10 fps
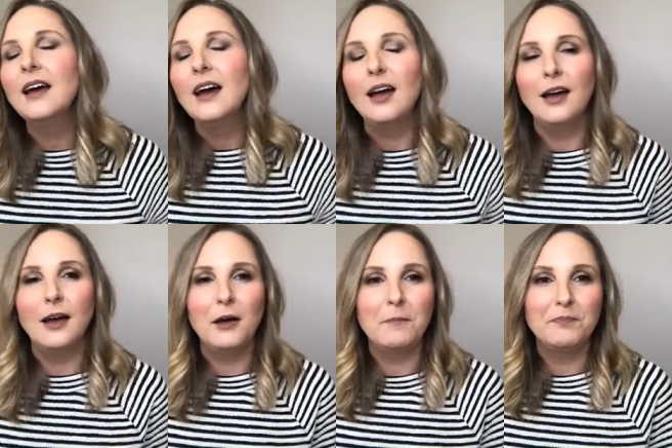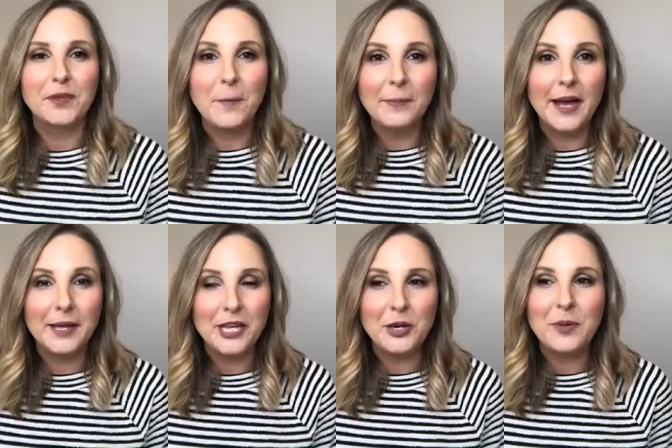
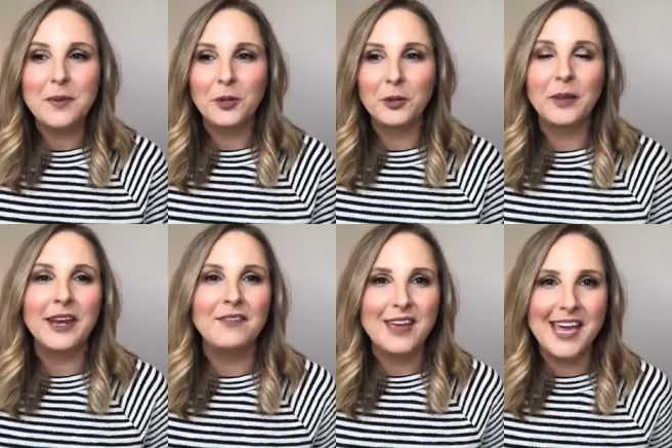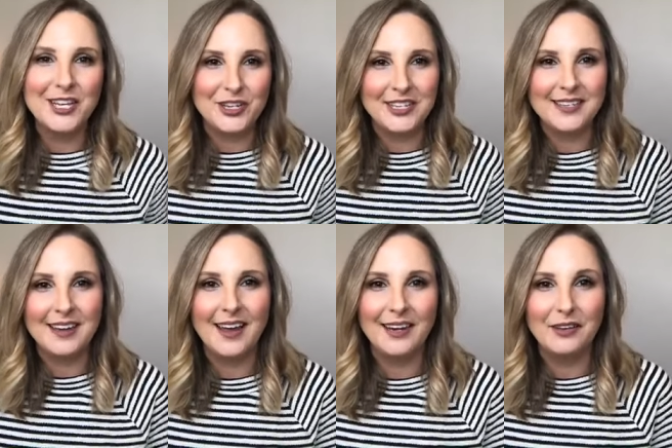But you know, people are planning vacations to
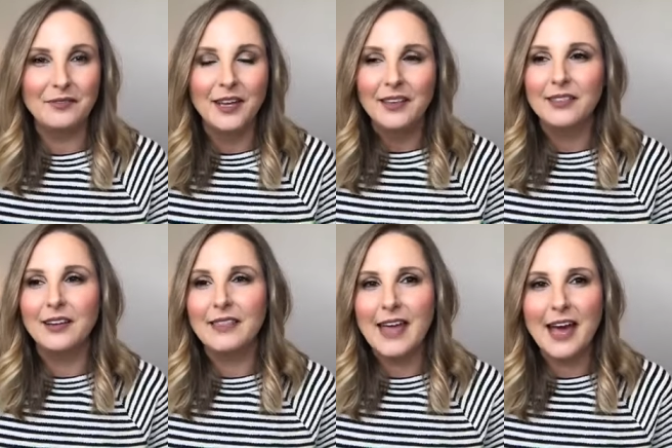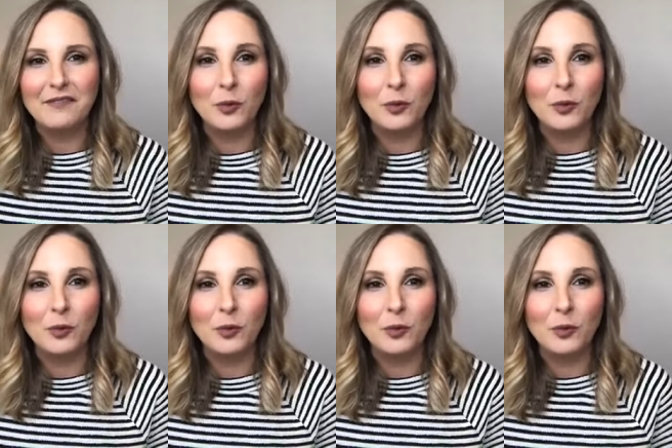kind of, they have the